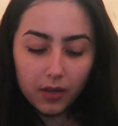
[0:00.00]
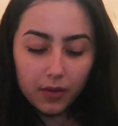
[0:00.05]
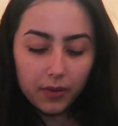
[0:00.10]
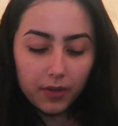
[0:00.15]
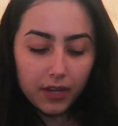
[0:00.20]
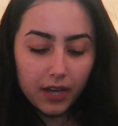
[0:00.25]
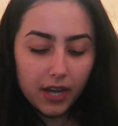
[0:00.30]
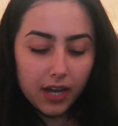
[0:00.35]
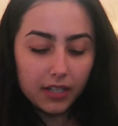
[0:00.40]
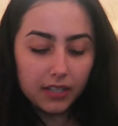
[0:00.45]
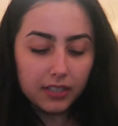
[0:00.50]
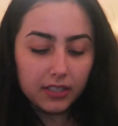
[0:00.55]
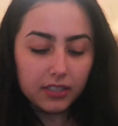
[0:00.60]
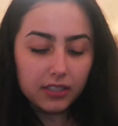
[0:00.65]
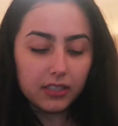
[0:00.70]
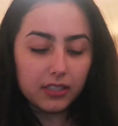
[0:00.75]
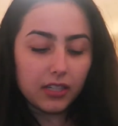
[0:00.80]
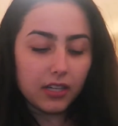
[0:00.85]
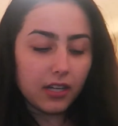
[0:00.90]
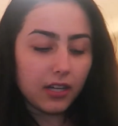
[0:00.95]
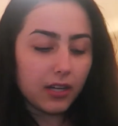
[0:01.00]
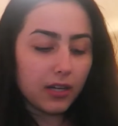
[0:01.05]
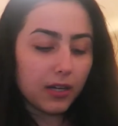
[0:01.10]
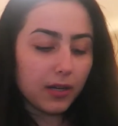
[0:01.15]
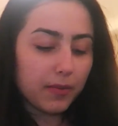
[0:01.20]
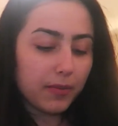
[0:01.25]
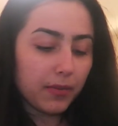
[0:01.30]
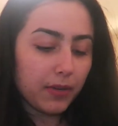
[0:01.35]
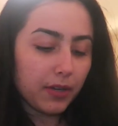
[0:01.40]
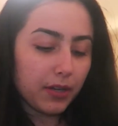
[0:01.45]
We got
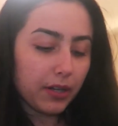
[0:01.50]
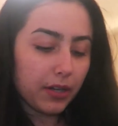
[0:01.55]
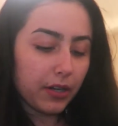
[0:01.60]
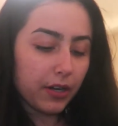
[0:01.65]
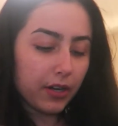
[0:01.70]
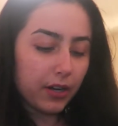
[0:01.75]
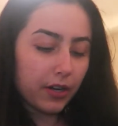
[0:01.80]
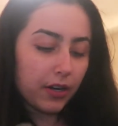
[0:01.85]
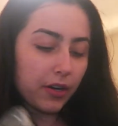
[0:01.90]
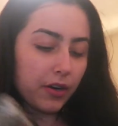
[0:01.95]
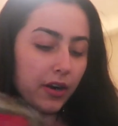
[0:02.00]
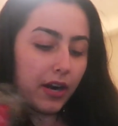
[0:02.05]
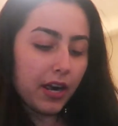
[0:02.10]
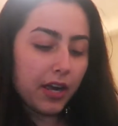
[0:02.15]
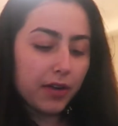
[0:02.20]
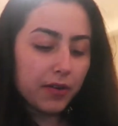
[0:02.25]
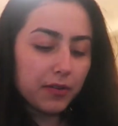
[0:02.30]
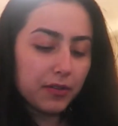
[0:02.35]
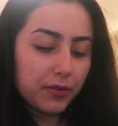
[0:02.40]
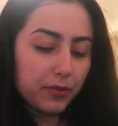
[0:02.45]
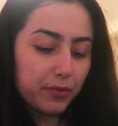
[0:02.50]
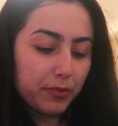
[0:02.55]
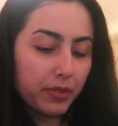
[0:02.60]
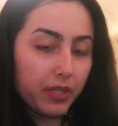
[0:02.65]
some ground